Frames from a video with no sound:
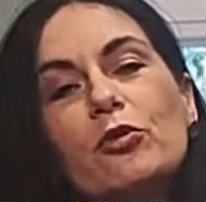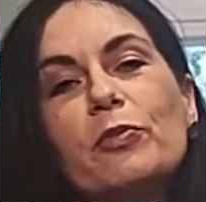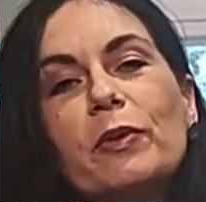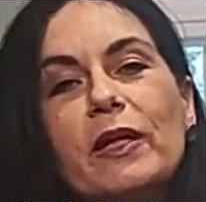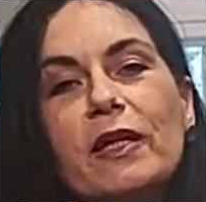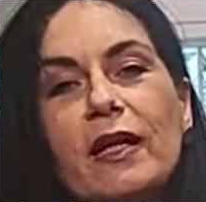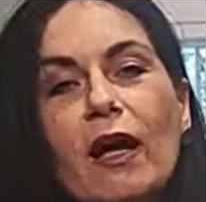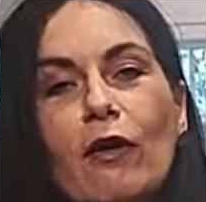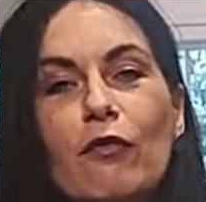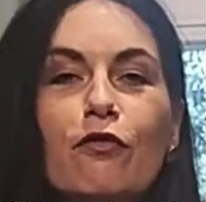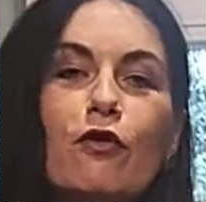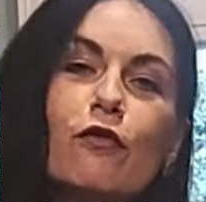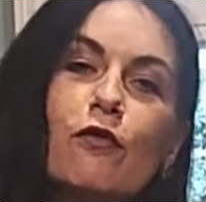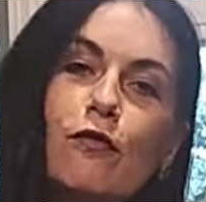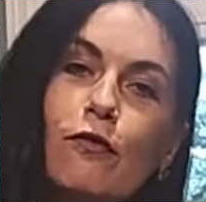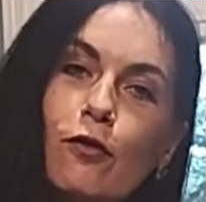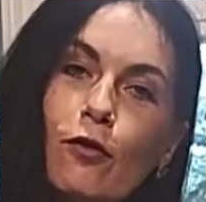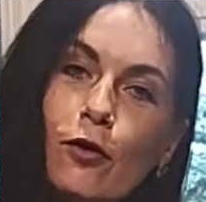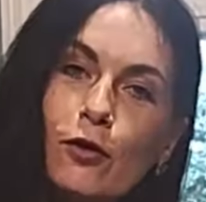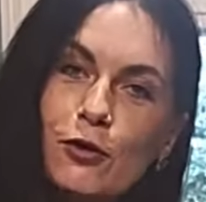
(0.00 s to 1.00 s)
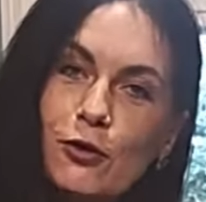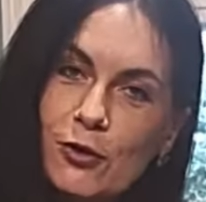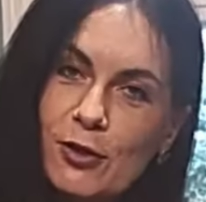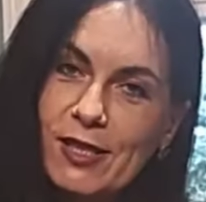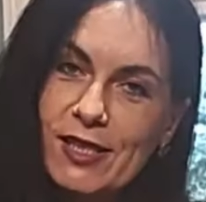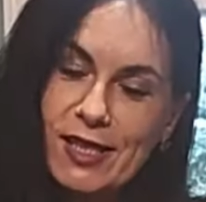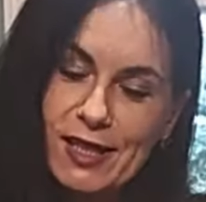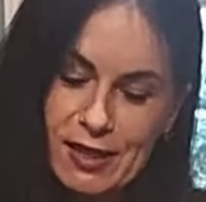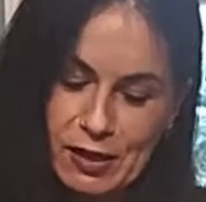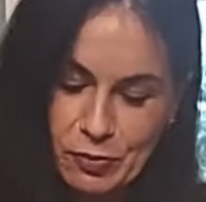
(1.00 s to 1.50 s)
should be enough for 4 to
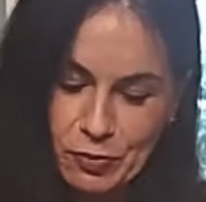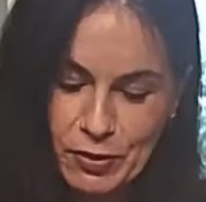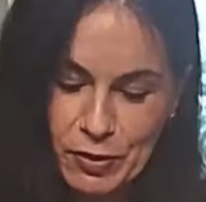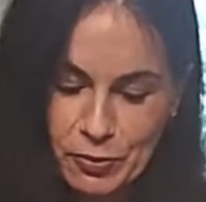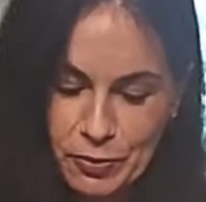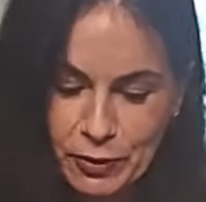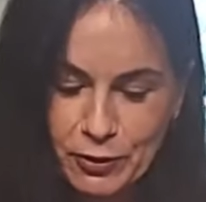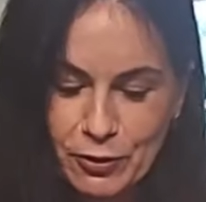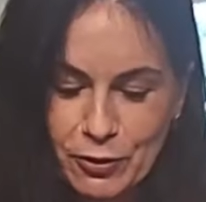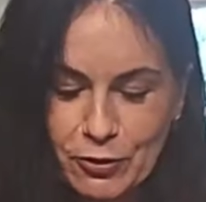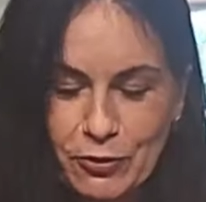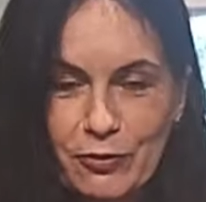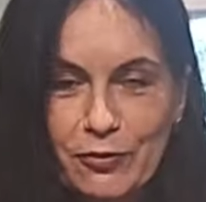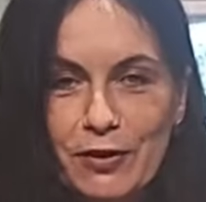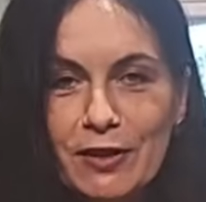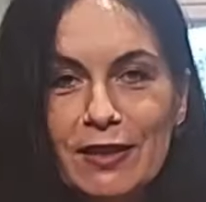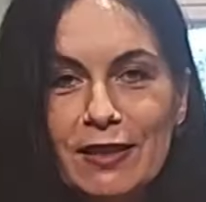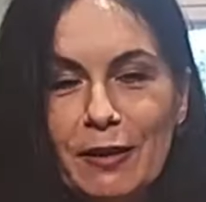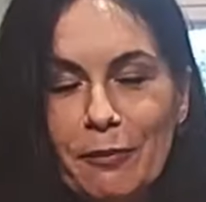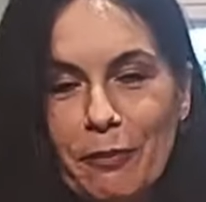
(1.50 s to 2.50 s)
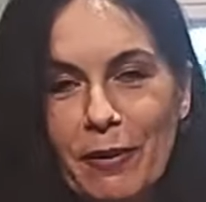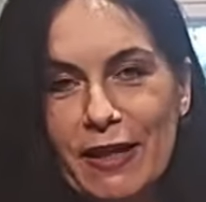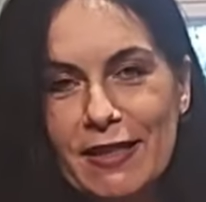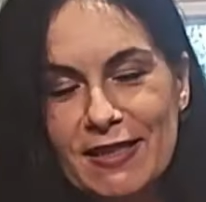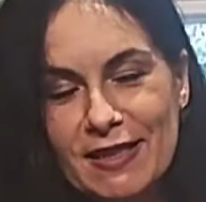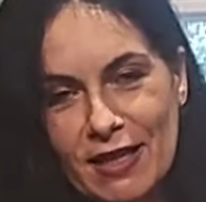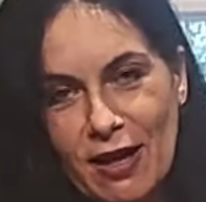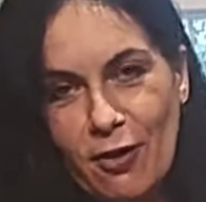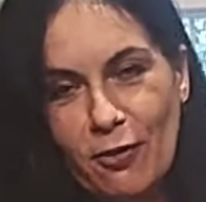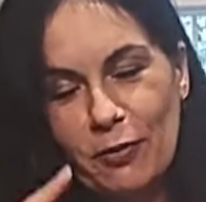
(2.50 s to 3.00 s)
6 people to feed,
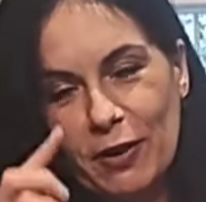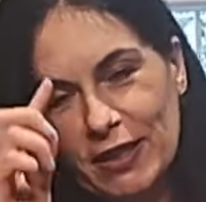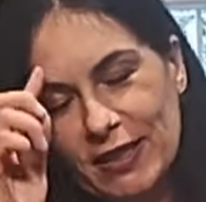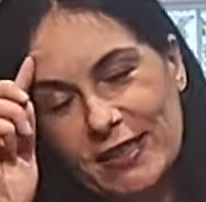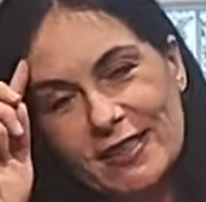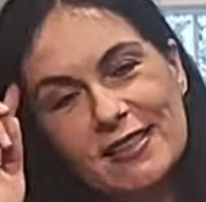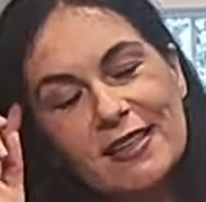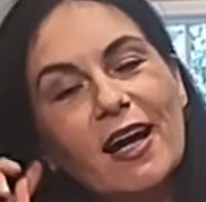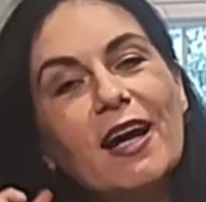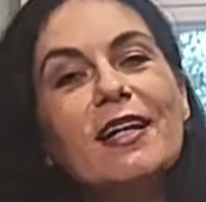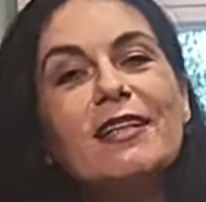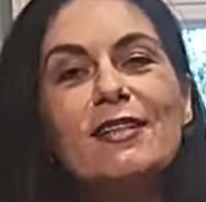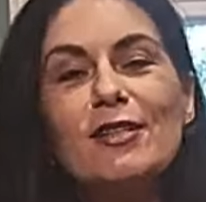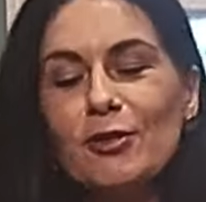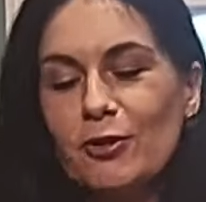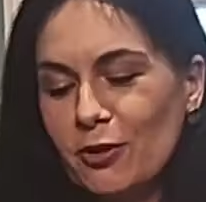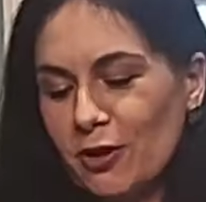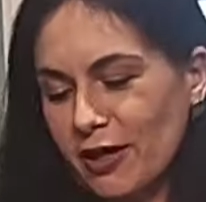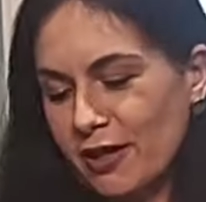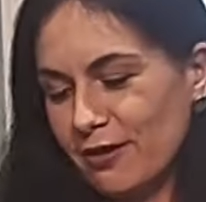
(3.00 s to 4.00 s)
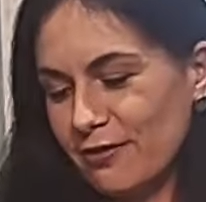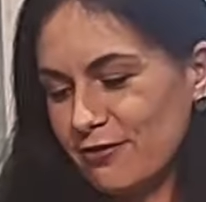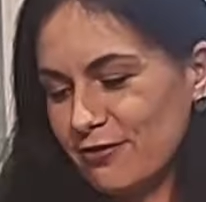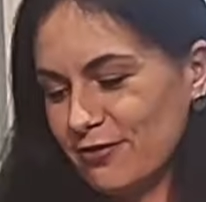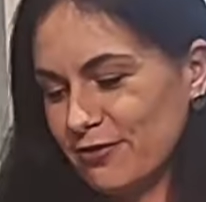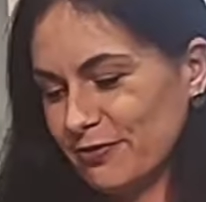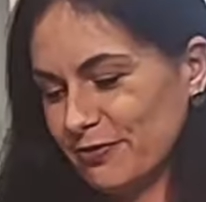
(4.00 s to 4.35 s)
depends how many sides you have.